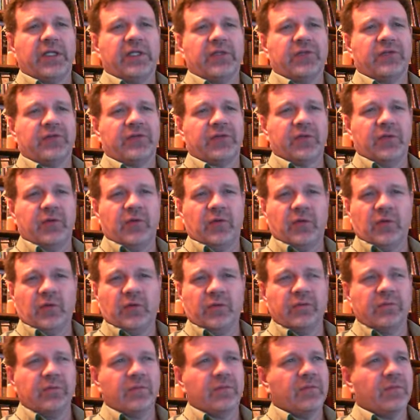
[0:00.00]
So
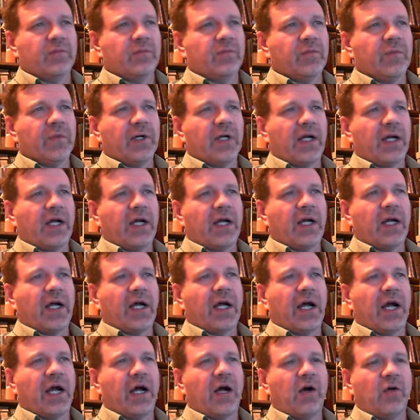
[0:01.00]

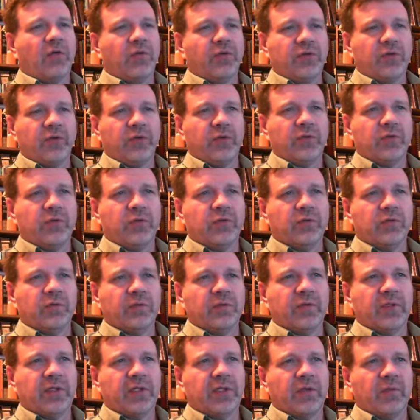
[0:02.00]
how do
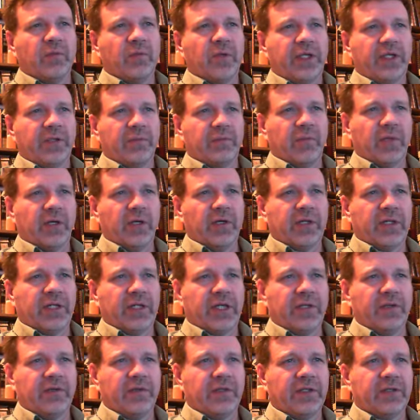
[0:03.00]
we embark
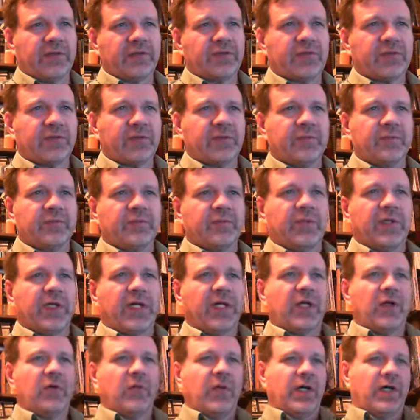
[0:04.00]
on this?
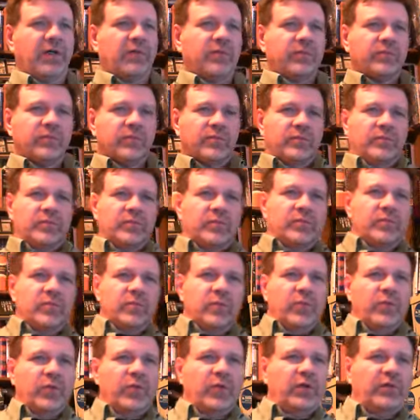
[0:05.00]
Well,
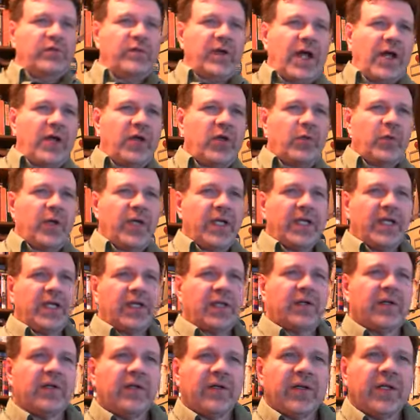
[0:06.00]
we're evaluating the
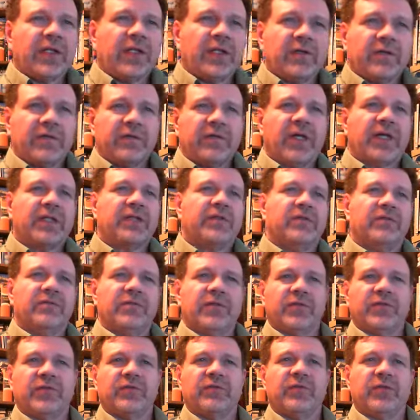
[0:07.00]
clarity and
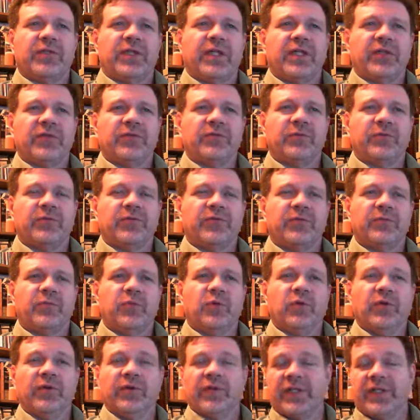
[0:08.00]
effectiveness of your case for
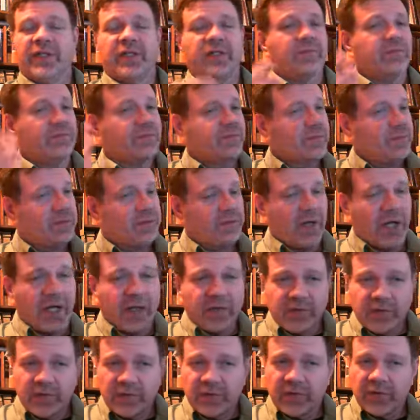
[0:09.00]
support. Again,
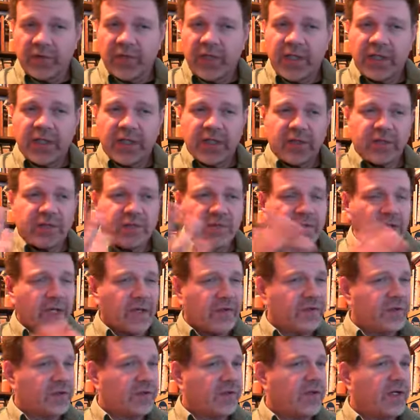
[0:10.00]
5-year leading,
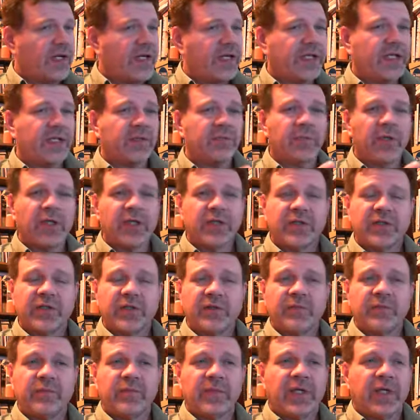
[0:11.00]
5-year lagging
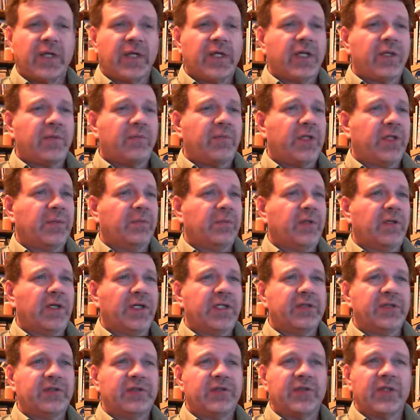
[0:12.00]
budget. People
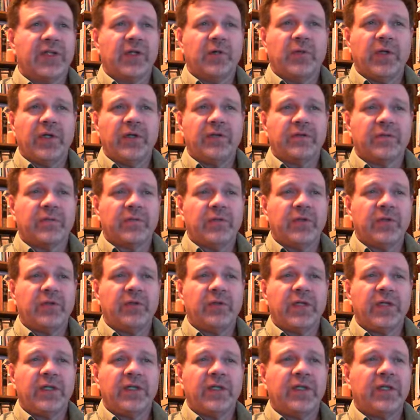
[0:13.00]
like to stay away from
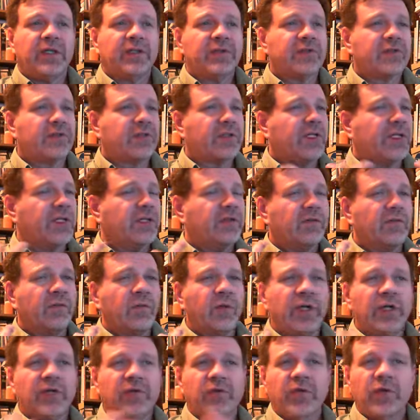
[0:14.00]
doing this. If
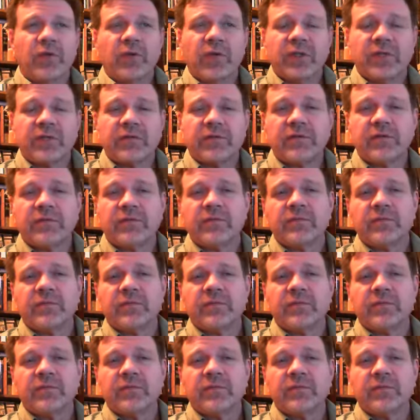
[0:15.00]
we do it,